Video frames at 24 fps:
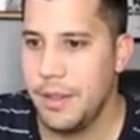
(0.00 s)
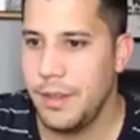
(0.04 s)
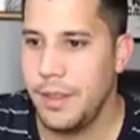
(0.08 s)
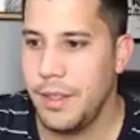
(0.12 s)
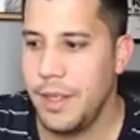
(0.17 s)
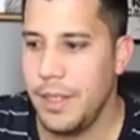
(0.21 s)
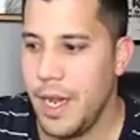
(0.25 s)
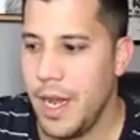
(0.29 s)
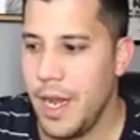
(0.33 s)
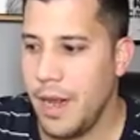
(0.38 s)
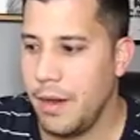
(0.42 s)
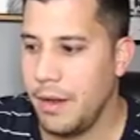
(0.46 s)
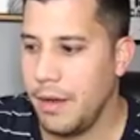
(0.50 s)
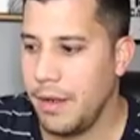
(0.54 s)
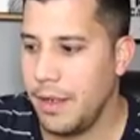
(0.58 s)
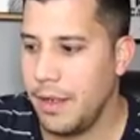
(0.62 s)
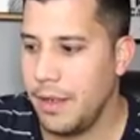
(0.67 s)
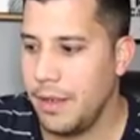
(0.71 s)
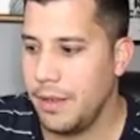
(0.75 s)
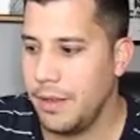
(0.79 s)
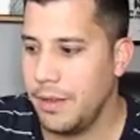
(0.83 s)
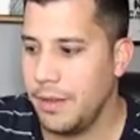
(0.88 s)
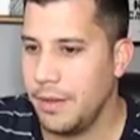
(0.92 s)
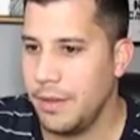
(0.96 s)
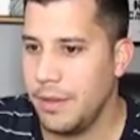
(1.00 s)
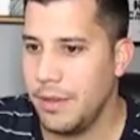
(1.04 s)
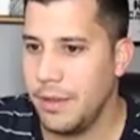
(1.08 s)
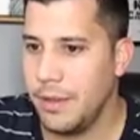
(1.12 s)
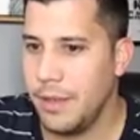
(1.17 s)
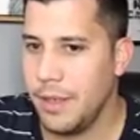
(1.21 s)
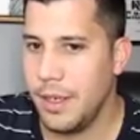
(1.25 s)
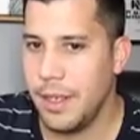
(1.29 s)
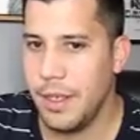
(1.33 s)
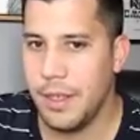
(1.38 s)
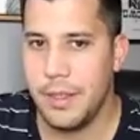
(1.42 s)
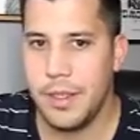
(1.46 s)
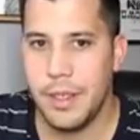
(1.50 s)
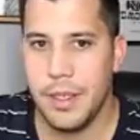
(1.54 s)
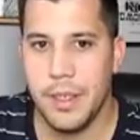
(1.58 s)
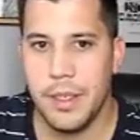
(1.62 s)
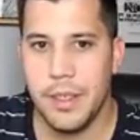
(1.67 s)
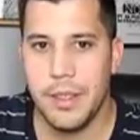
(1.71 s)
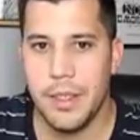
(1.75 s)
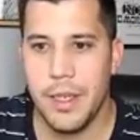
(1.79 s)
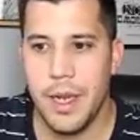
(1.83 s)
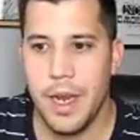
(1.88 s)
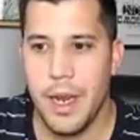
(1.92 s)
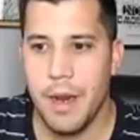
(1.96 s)
Yeah. This
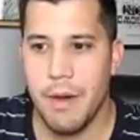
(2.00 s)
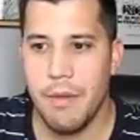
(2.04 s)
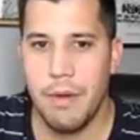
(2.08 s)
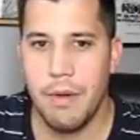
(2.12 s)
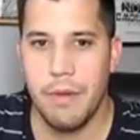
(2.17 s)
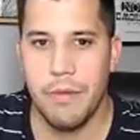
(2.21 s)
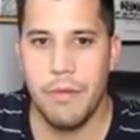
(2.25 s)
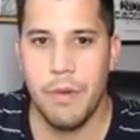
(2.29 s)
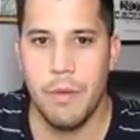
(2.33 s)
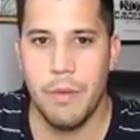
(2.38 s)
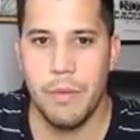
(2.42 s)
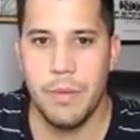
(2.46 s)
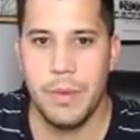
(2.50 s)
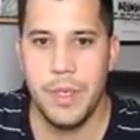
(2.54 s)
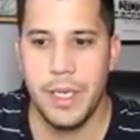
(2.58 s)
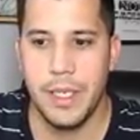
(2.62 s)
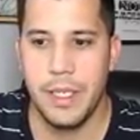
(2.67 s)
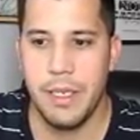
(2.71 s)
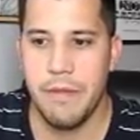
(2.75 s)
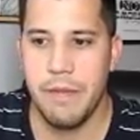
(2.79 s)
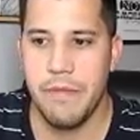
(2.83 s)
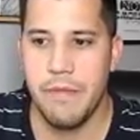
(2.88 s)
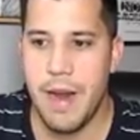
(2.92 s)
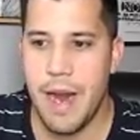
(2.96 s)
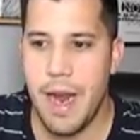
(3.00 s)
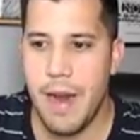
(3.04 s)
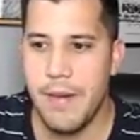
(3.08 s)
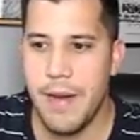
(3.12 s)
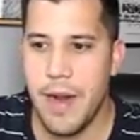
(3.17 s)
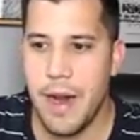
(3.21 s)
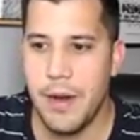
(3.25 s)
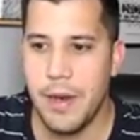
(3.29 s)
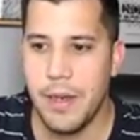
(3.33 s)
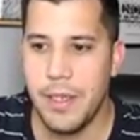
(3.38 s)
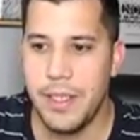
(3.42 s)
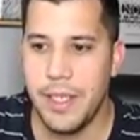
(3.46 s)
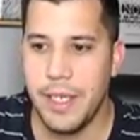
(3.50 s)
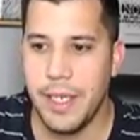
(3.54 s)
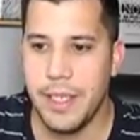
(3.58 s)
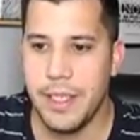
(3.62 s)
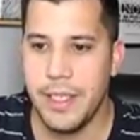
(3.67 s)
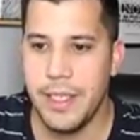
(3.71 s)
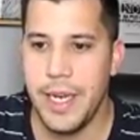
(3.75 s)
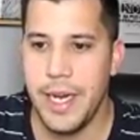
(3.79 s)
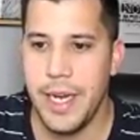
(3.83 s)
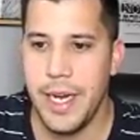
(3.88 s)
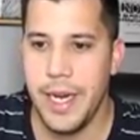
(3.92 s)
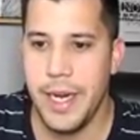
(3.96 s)
is went from 65 down to
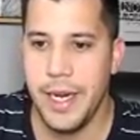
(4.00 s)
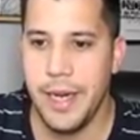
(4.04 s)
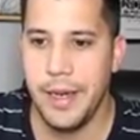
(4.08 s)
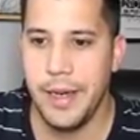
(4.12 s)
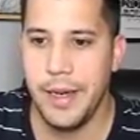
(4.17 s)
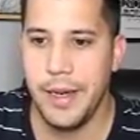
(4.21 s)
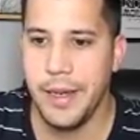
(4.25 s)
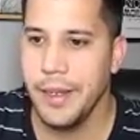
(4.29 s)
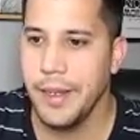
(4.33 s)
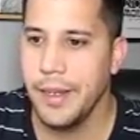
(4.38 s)
16.